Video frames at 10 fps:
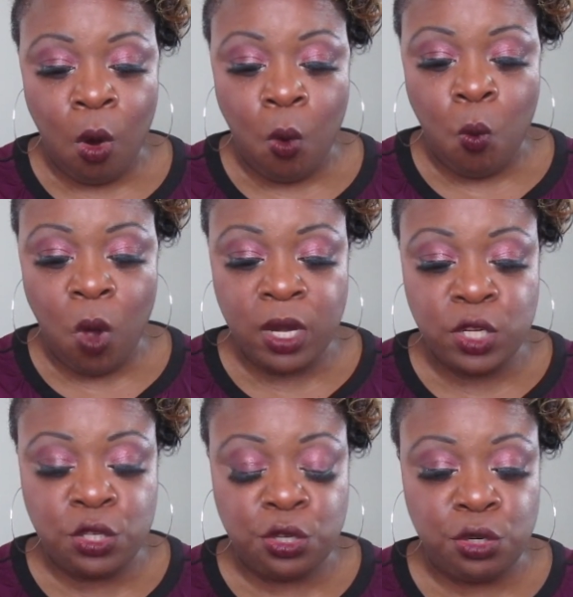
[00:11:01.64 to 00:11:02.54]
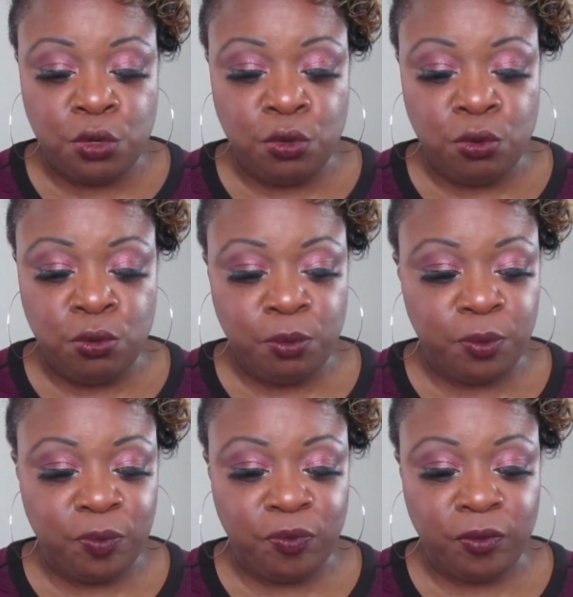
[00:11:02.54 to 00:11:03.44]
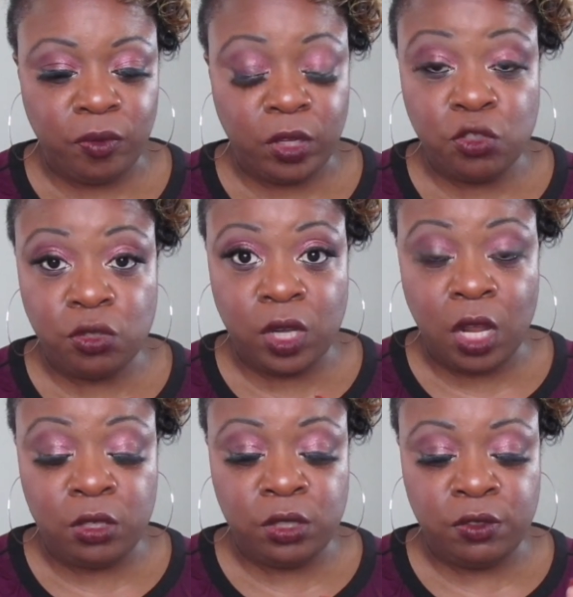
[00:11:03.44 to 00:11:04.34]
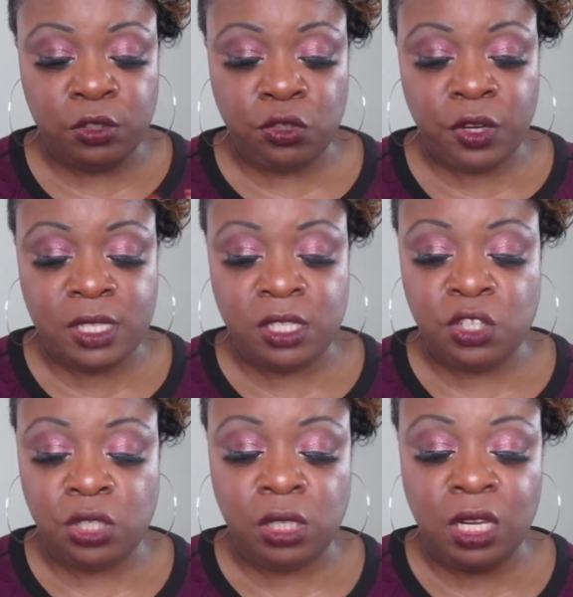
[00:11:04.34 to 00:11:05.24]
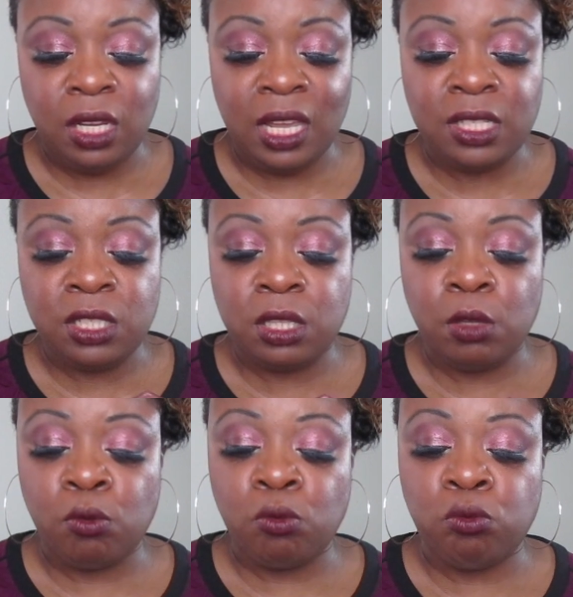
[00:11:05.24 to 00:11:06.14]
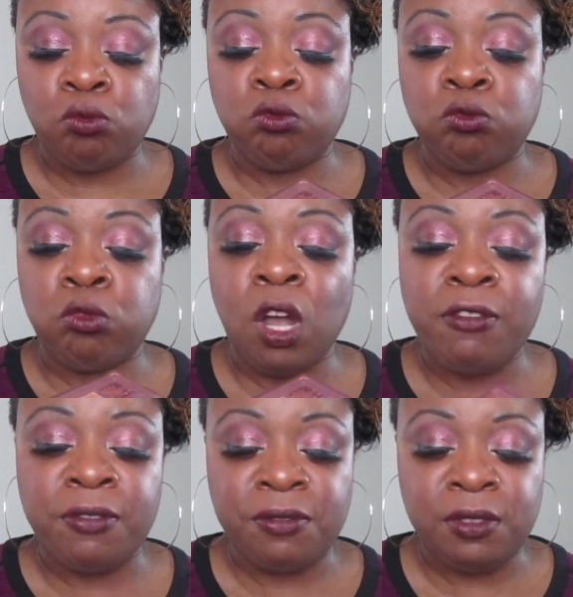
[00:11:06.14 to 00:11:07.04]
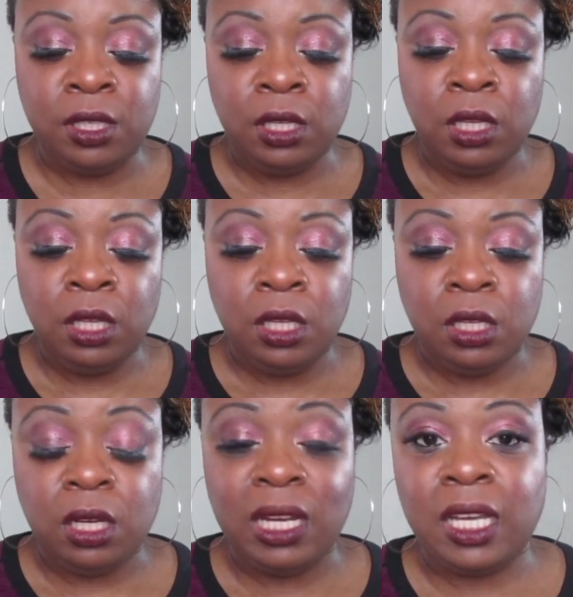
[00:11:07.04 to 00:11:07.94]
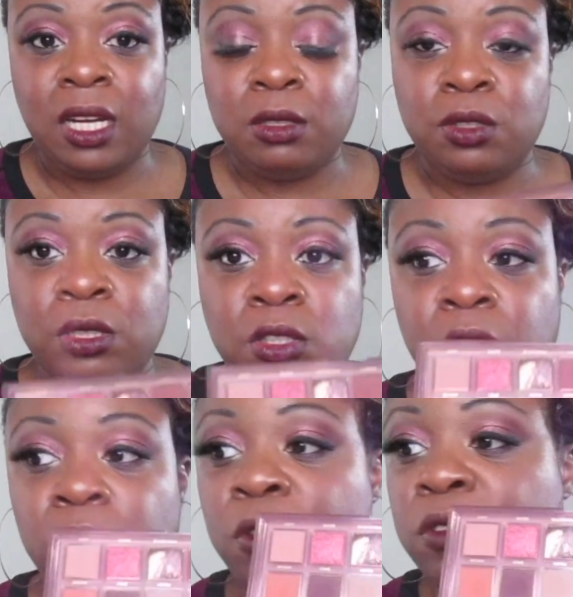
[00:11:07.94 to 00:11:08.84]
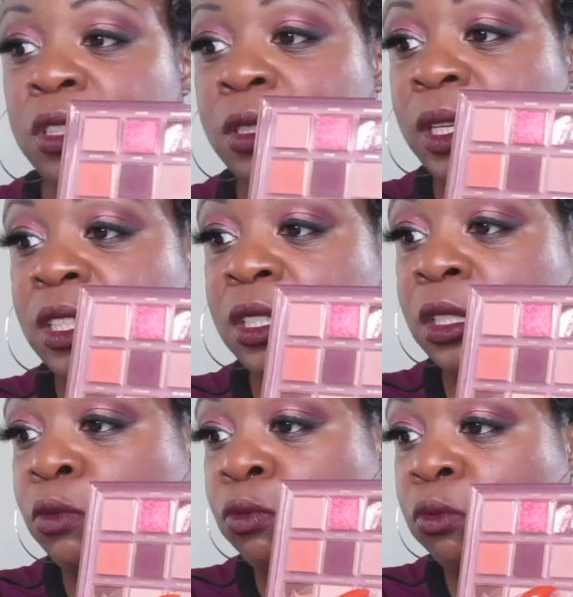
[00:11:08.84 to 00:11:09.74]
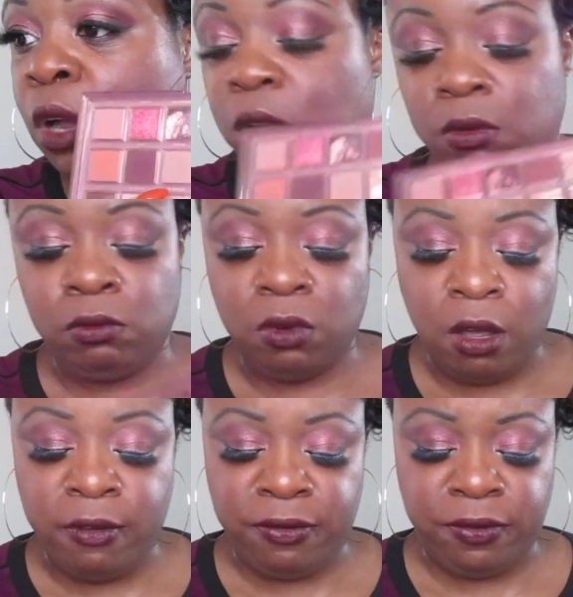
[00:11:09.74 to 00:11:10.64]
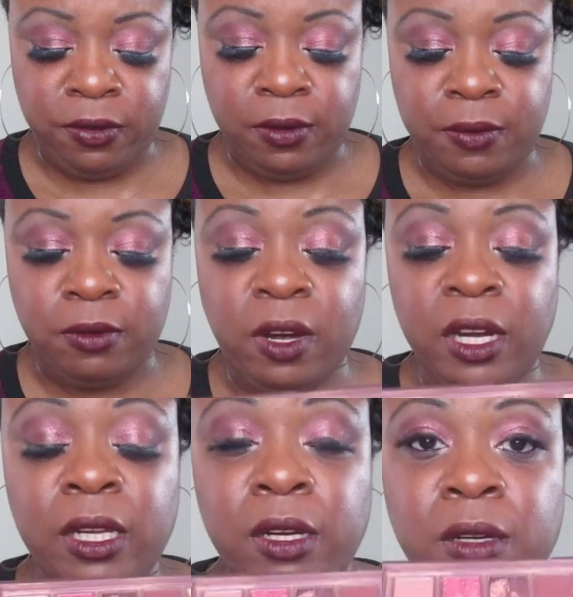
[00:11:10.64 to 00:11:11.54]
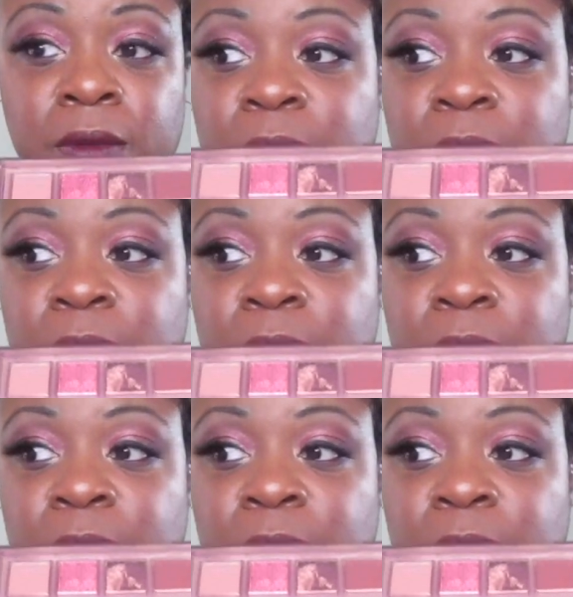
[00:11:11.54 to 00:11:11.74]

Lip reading: 2 colors for the transition, and that's the rough. I gotta turn it over this way. This is rough right here.